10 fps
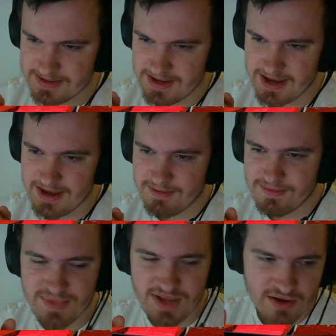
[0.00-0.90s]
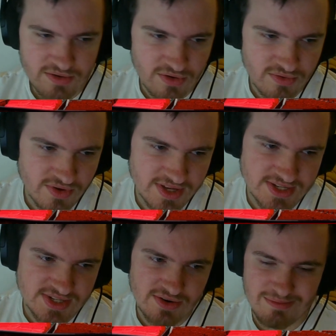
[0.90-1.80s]
Not
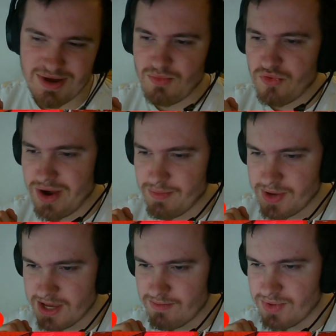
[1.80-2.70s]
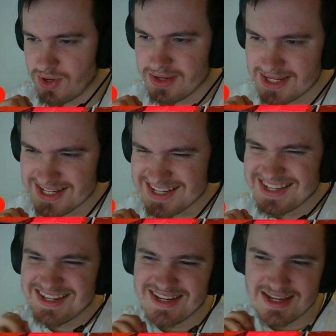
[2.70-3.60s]
necessarily bubble wrapping him, but
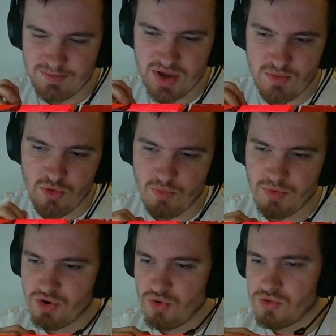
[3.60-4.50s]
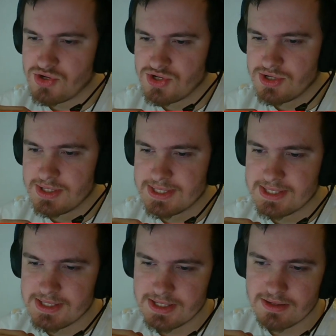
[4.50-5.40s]
a bit more precaution
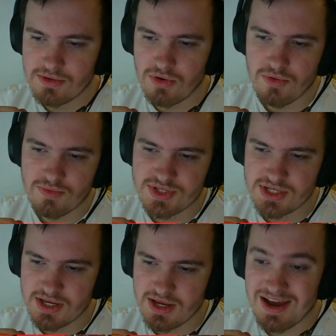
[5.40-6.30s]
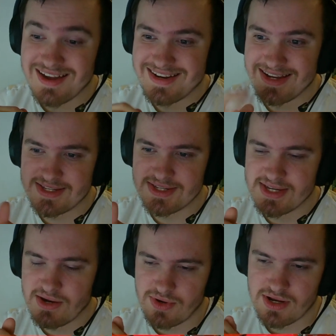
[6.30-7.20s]
to not
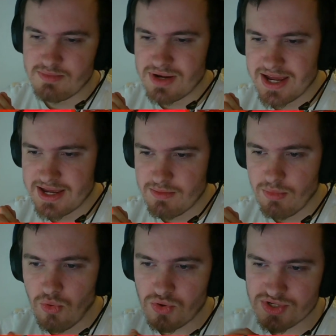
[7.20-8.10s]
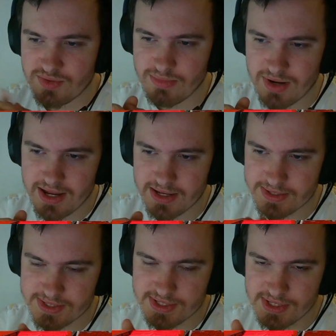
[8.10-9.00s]
unnecessarily playing important
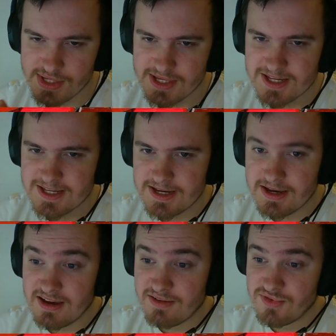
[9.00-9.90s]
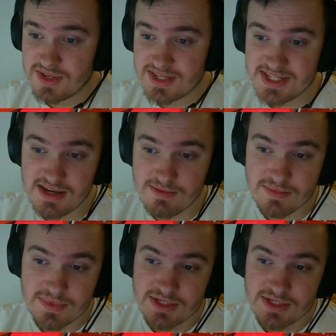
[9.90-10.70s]
players for the team